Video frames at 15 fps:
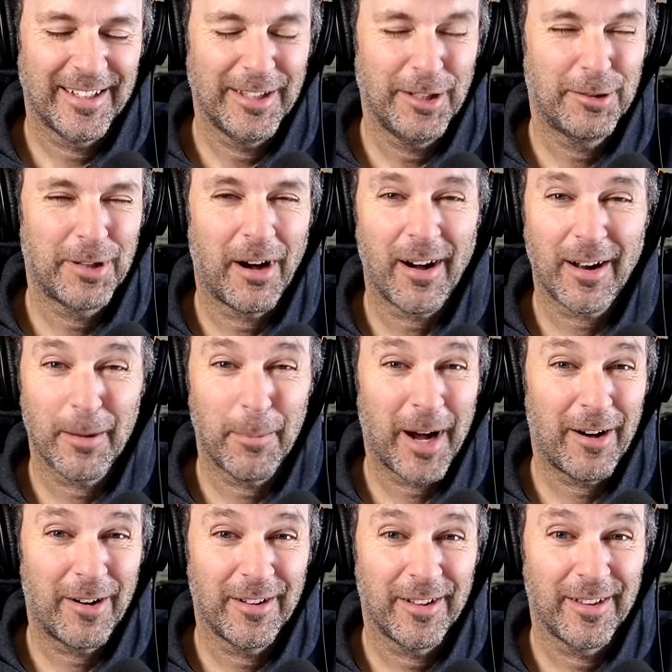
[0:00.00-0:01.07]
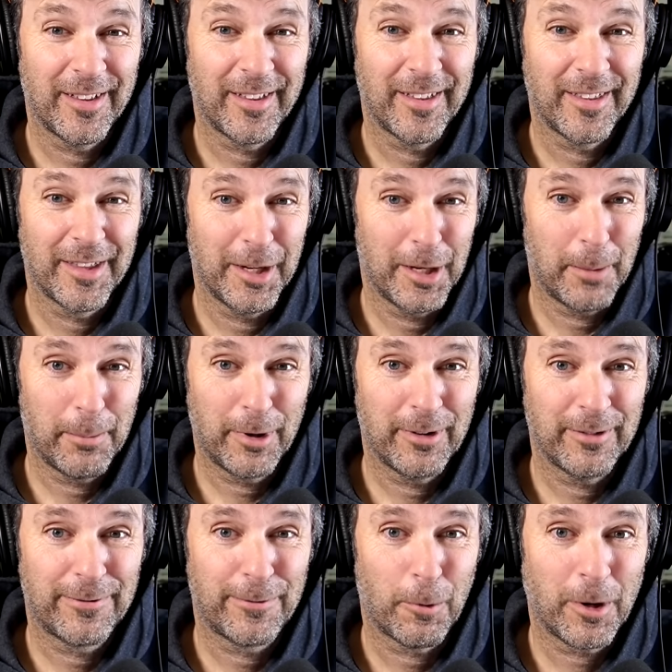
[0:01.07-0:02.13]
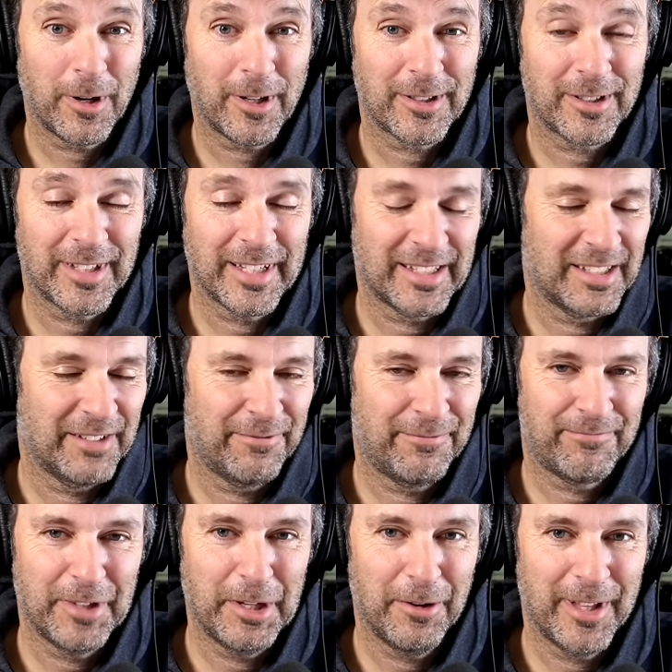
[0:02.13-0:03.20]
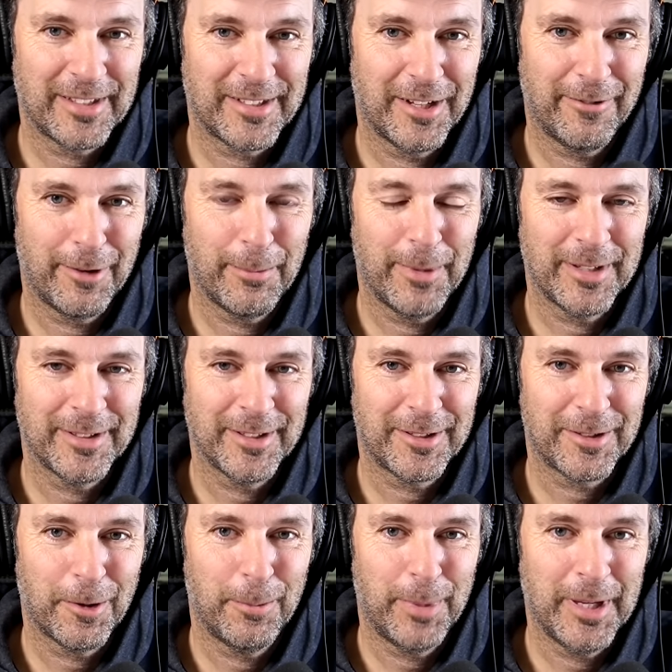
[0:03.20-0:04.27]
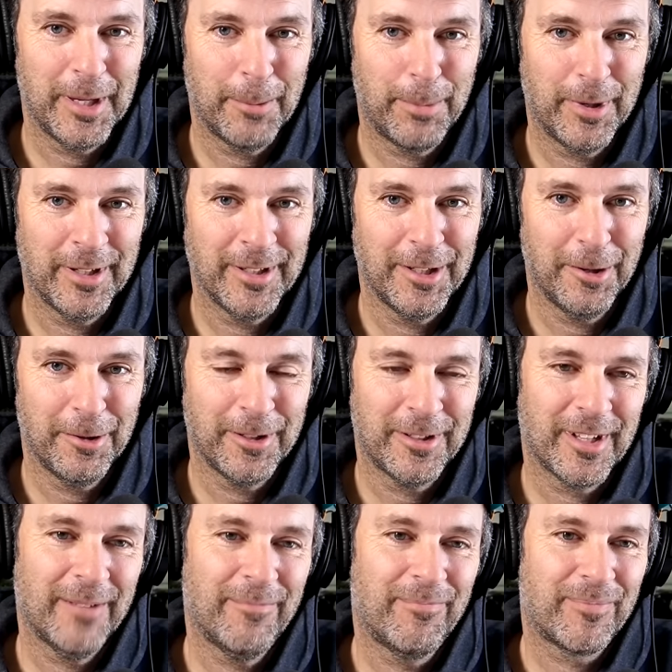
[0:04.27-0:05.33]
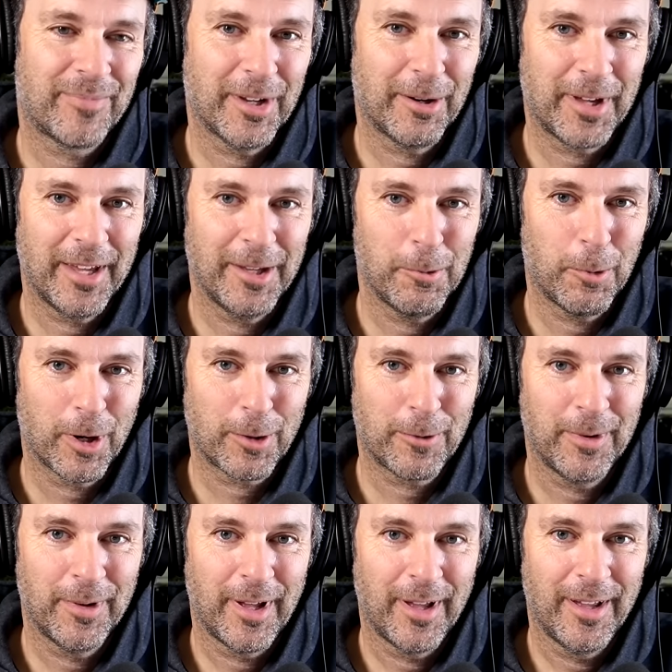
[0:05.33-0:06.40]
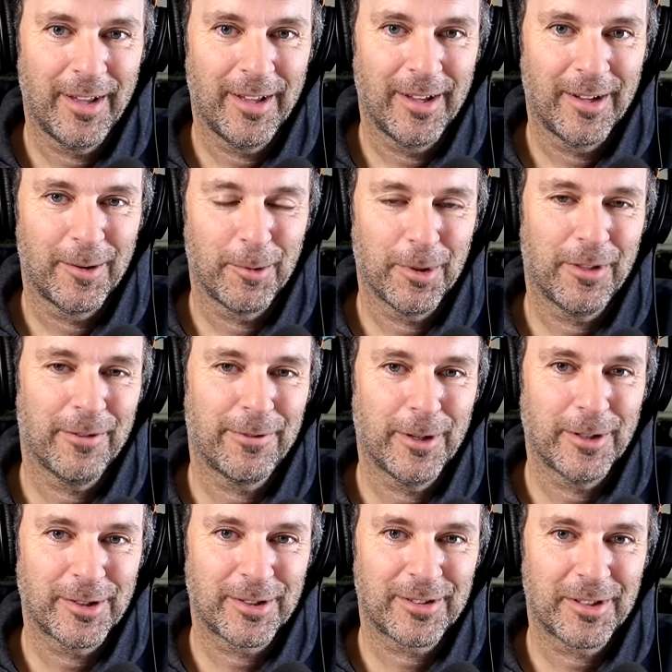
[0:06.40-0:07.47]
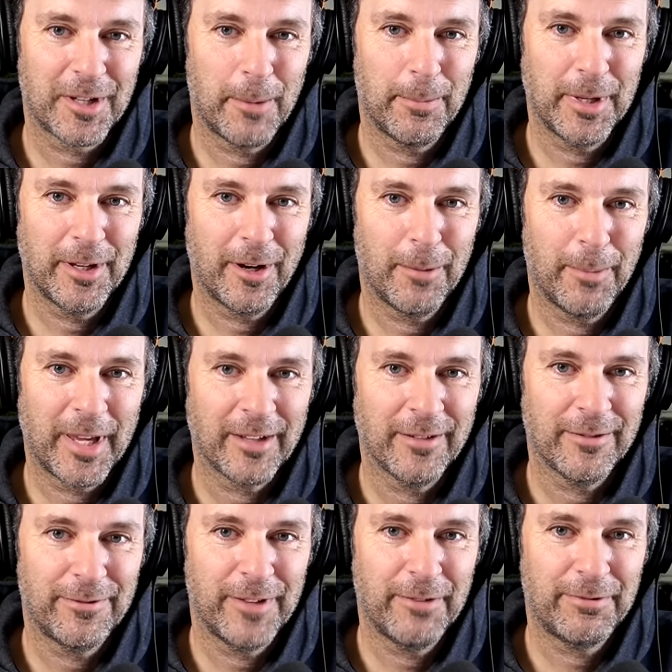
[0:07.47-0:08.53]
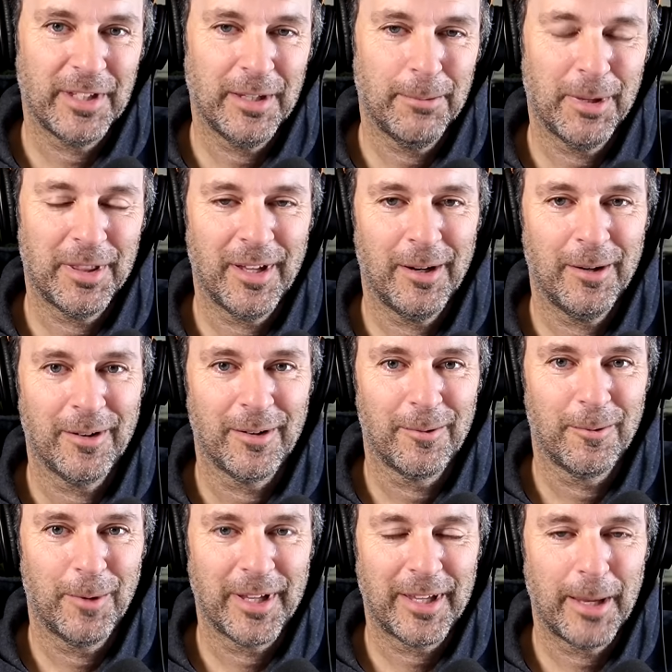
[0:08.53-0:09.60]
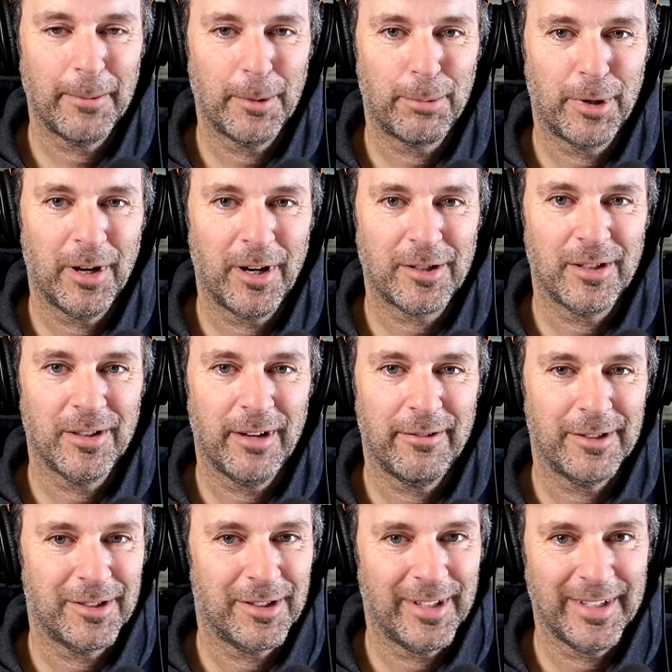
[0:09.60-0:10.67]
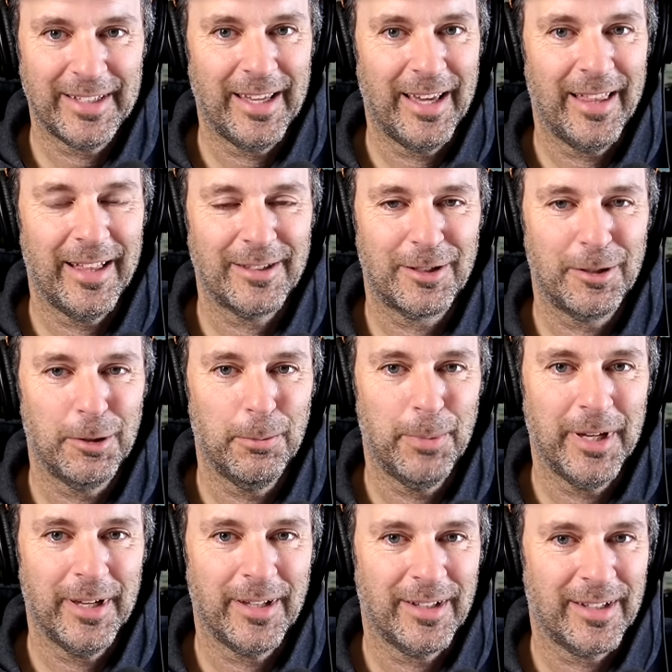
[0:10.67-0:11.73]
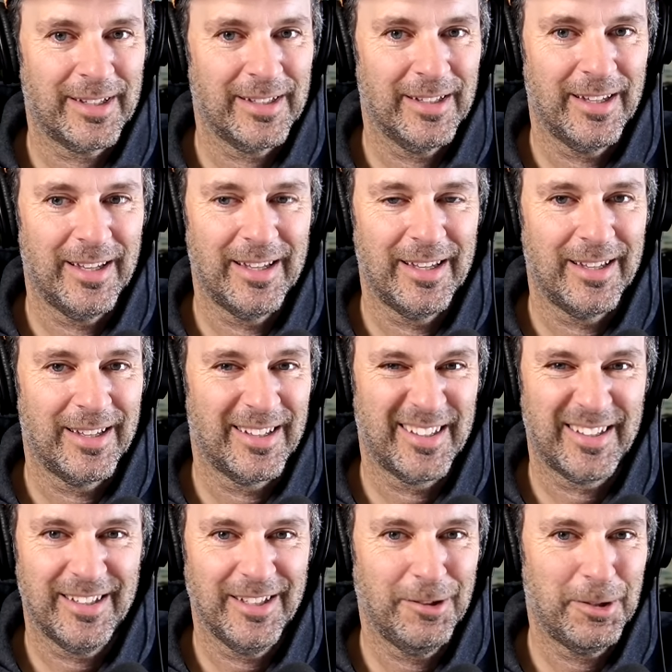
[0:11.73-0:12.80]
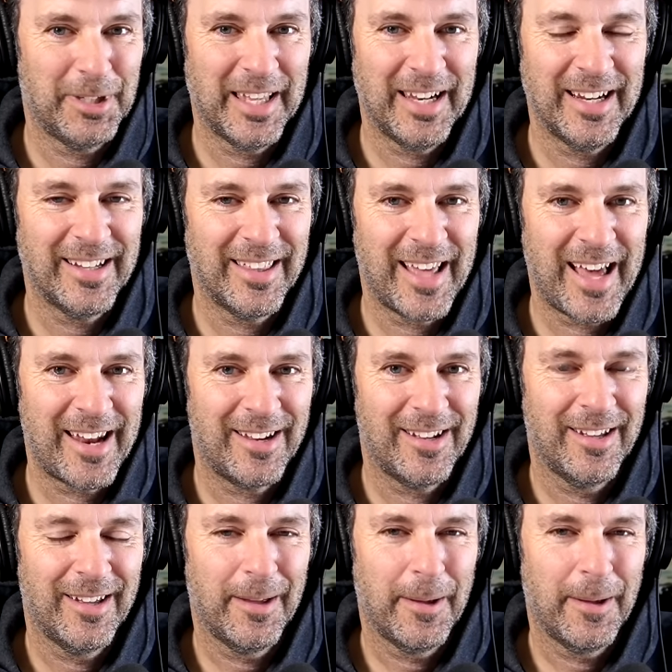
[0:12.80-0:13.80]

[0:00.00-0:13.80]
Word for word: can you talk about the number of forks like if you know that's none of our business so be it but you know you said okay you worked with the first company on making 50 but then when it came to production levels they're like yeah that's too big like can you get into that